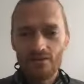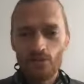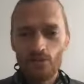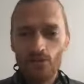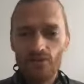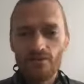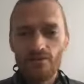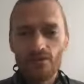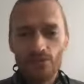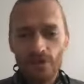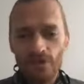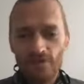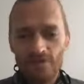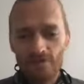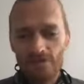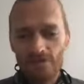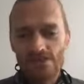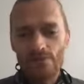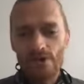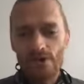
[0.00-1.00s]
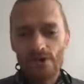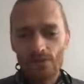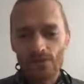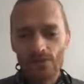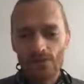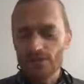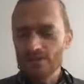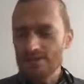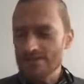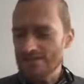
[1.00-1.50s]
One of the great things about
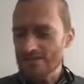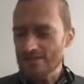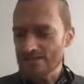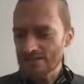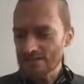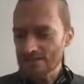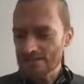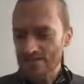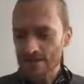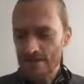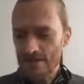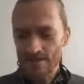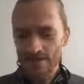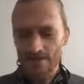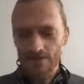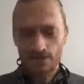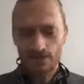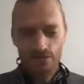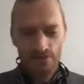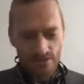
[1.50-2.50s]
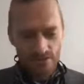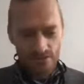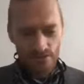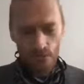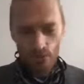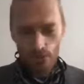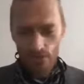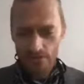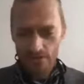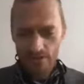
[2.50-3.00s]
retreats is that you get to
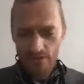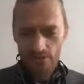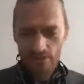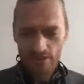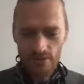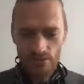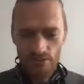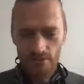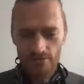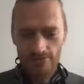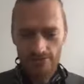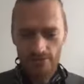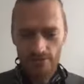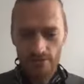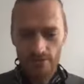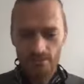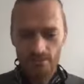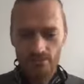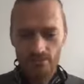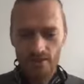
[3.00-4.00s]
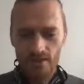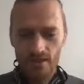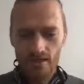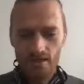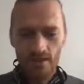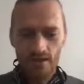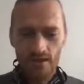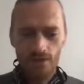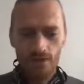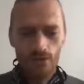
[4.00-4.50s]
pull in people from,
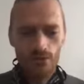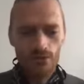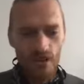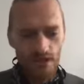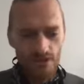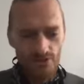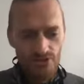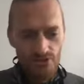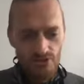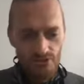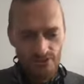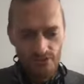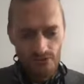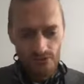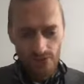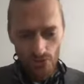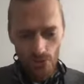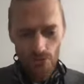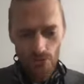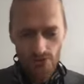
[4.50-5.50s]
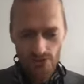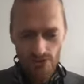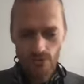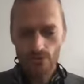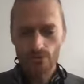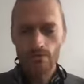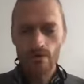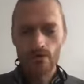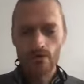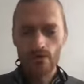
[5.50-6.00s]
you know, not just your
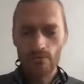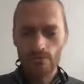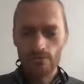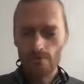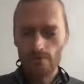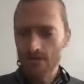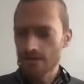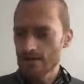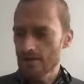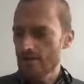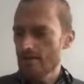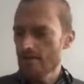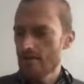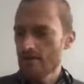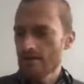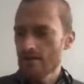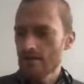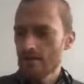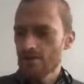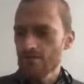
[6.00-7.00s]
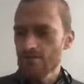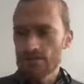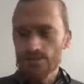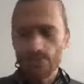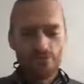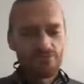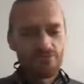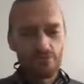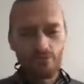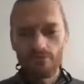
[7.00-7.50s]
studio, but
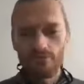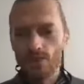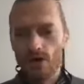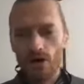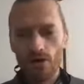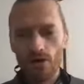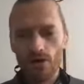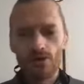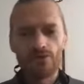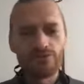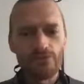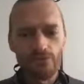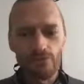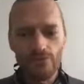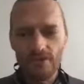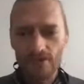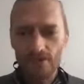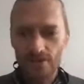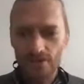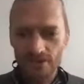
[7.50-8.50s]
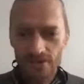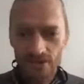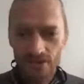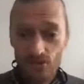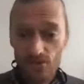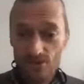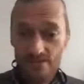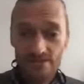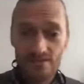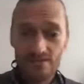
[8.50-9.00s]
people from all over that are
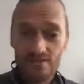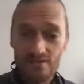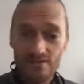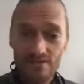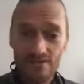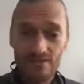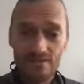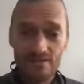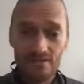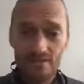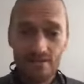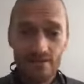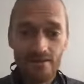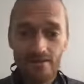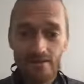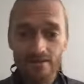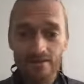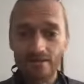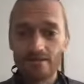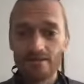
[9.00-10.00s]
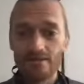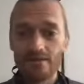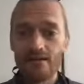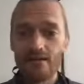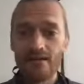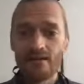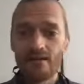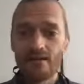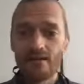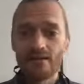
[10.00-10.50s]
interested in
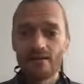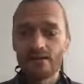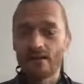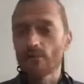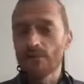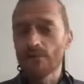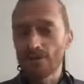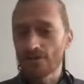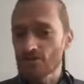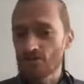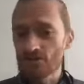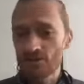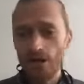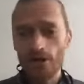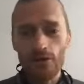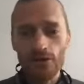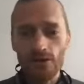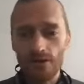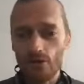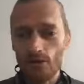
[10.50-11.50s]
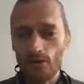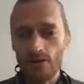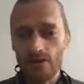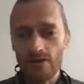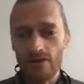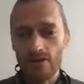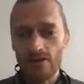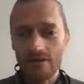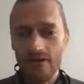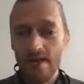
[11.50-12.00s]
coming and sharing
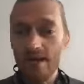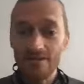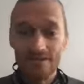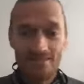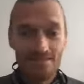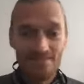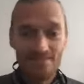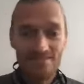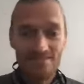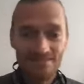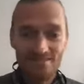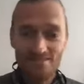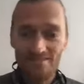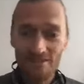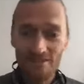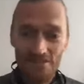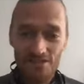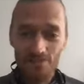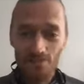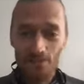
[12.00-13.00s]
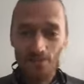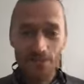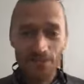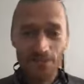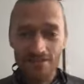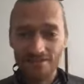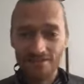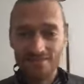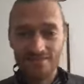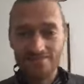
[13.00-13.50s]
yoga and
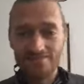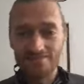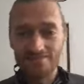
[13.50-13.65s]
exploring